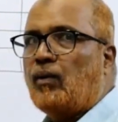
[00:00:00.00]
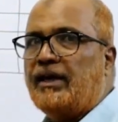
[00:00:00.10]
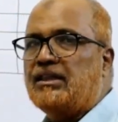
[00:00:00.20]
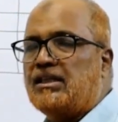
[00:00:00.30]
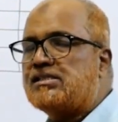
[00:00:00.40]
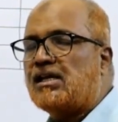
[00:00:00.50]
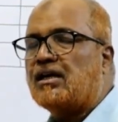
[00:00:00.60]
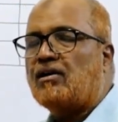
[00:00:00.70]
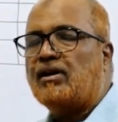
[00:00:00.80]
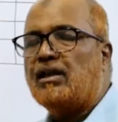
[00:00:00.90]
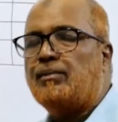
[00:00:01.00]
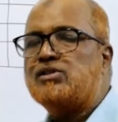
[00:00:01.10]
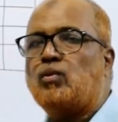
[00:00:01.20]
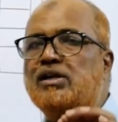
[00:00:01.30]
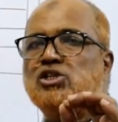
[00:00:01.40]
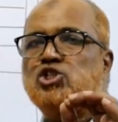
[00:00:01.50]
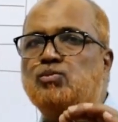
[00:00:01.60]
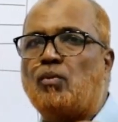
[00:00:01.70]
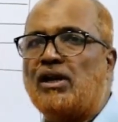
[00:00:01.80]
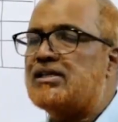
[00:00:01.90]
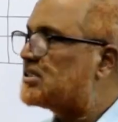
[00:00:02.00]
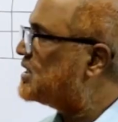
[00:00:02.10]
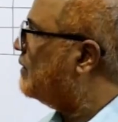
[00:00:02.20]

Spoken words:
Now, in these uncovered elements, what is the smallest